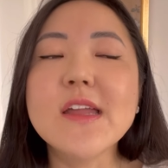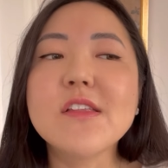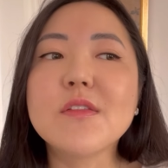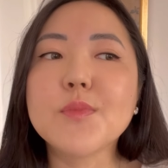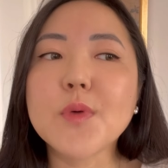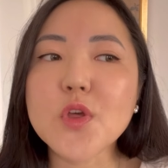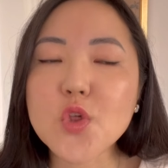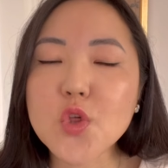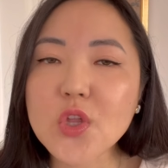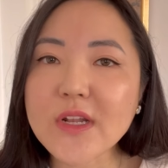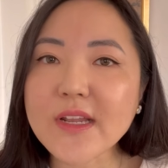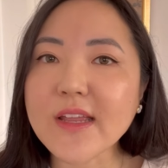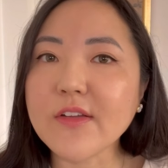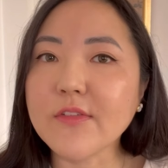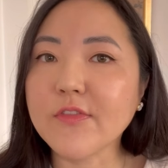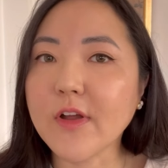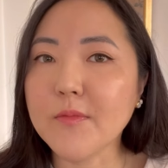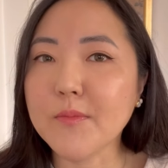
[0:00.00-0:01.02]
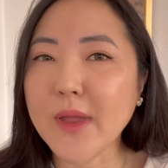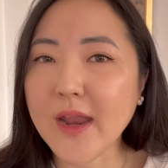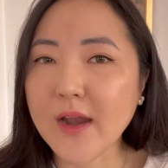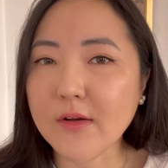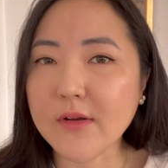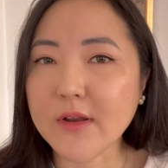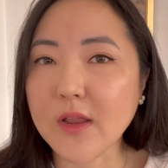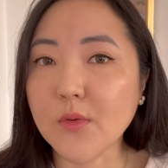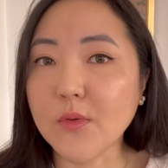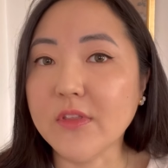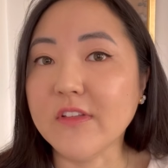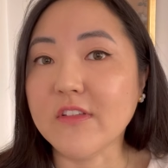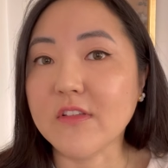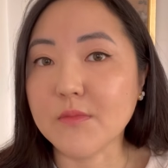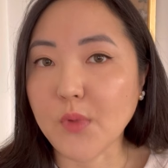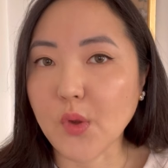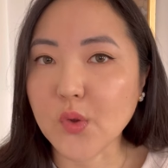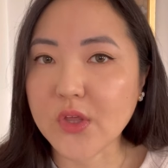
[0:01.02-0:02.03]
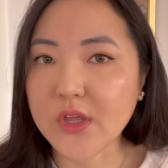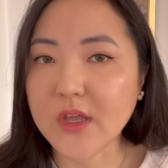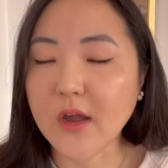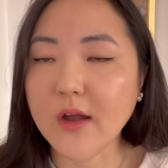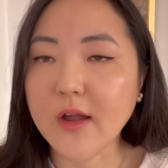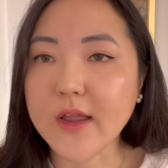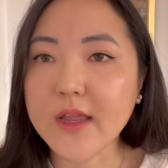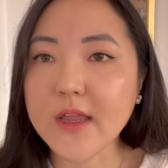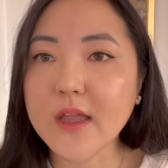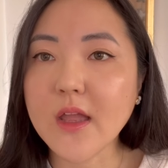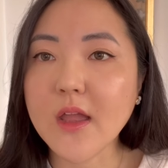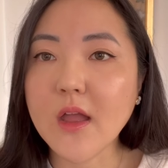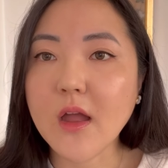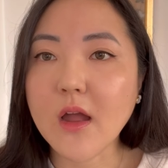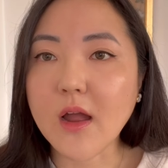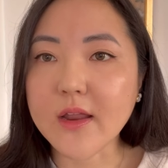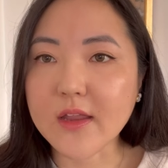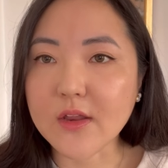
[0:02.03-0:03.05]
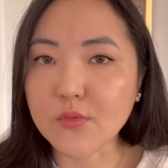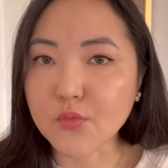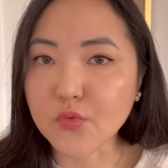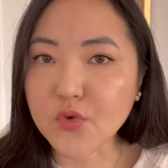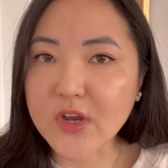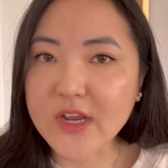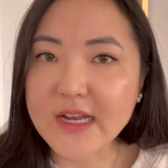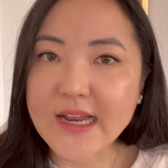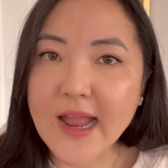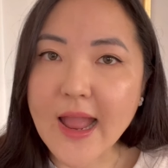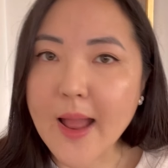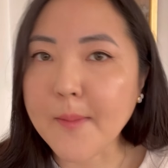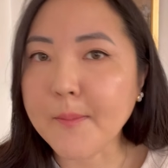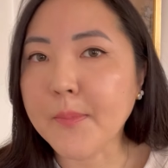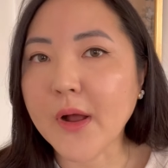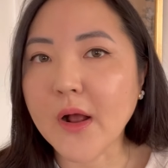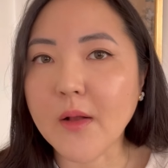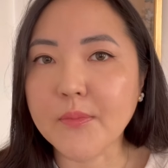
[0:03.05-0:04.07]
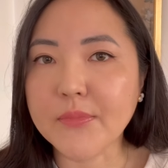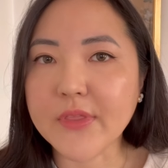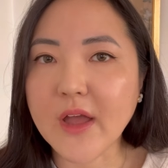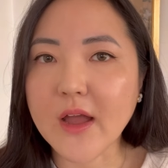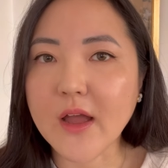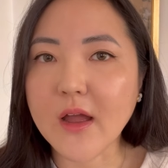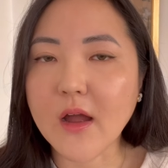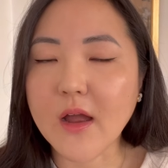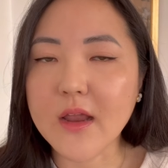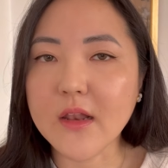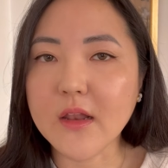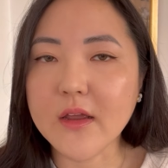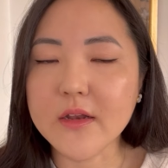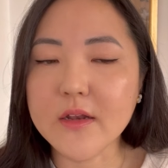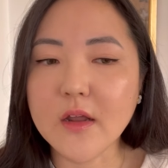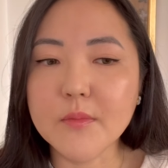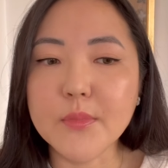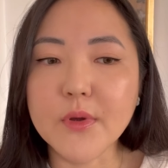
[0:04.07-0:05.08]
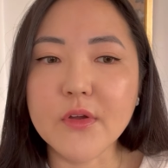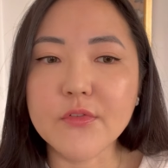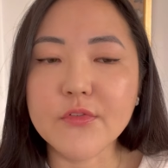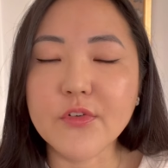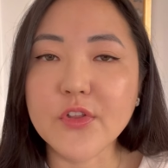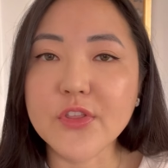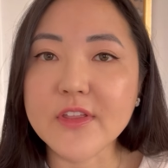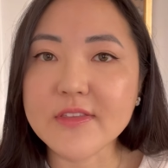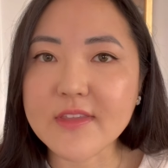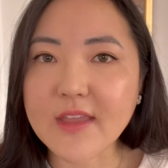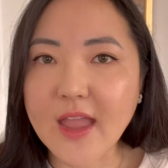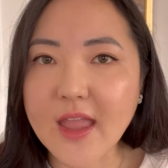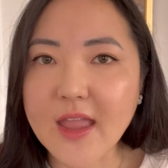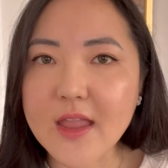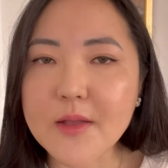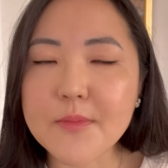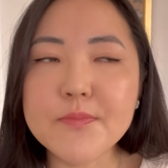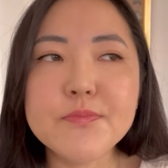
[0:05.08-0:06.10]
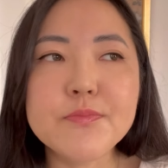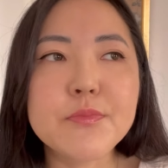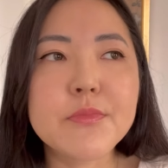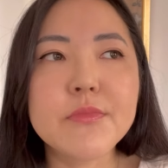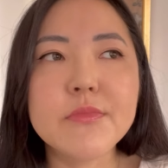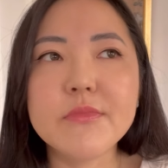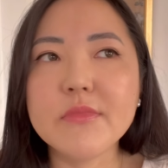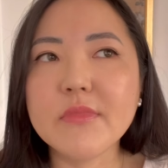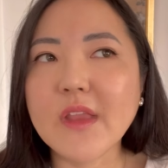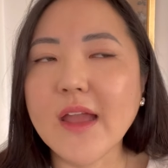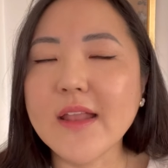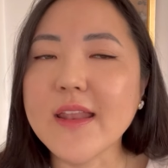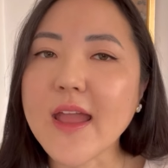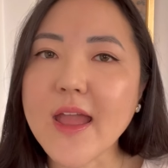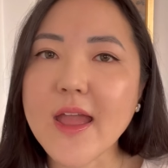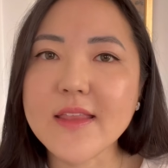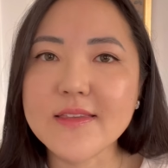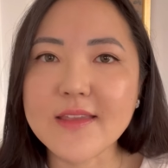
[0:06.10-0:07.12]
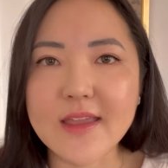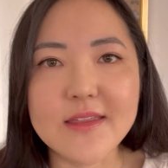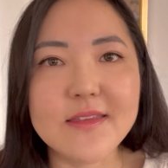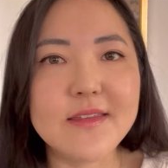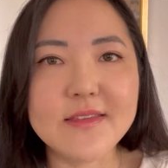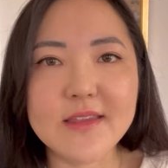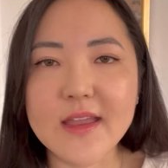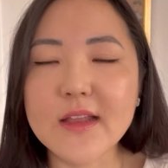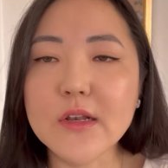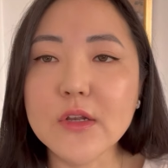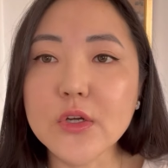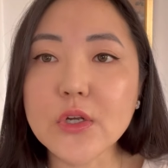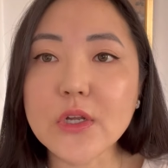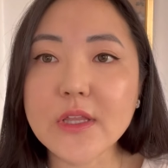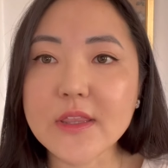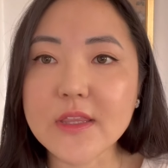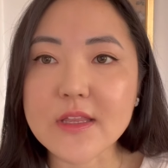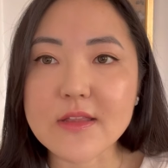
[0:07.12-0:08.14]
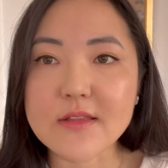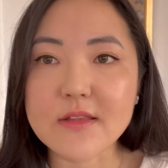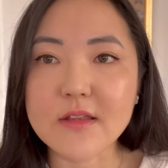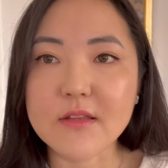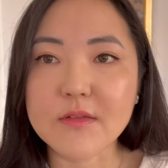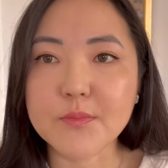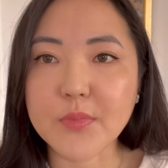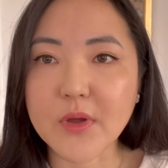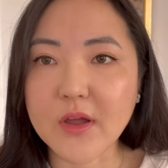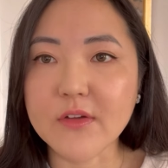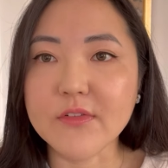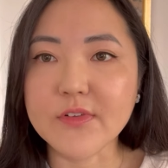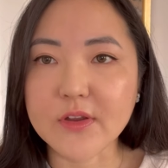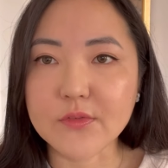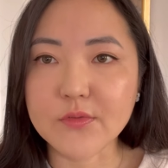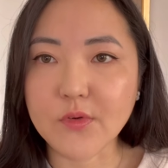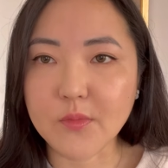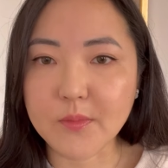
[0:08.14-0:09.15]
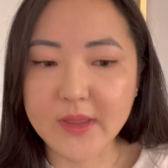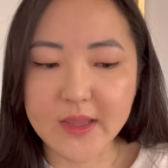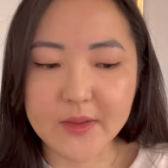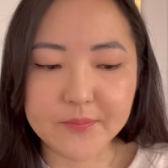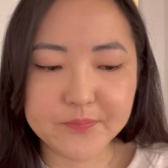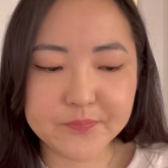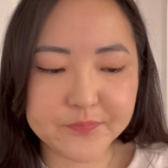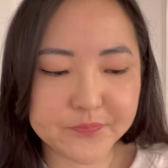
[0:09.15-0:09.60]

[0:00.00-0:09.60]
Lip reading: Especially if I'm pairing it with a smoky eye, I can really amp up that eyeliner. But for the day and day-to-day look, this is perfect for me.